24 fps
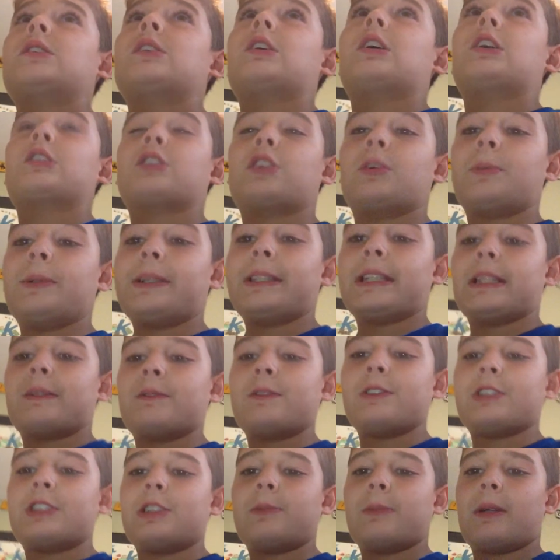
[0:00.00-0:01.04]
October
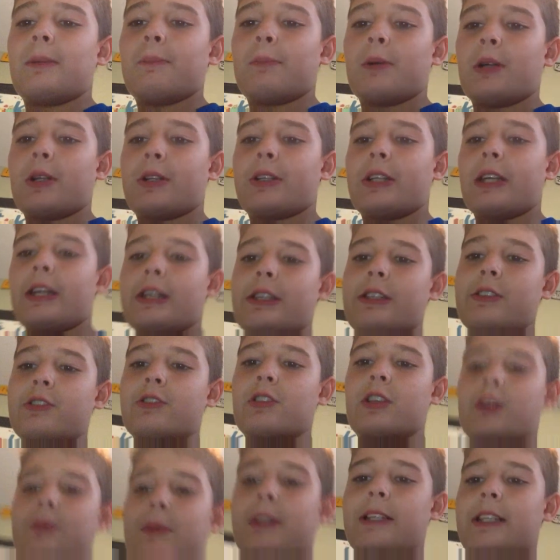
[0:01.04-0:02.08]
7th is my birthday, so
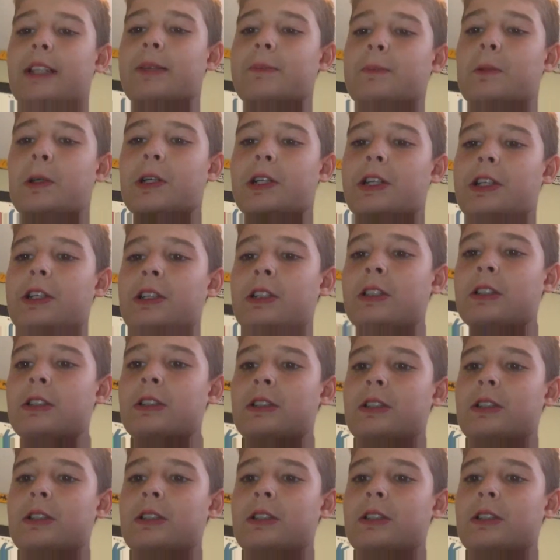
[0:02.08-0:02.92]
I'm getting money.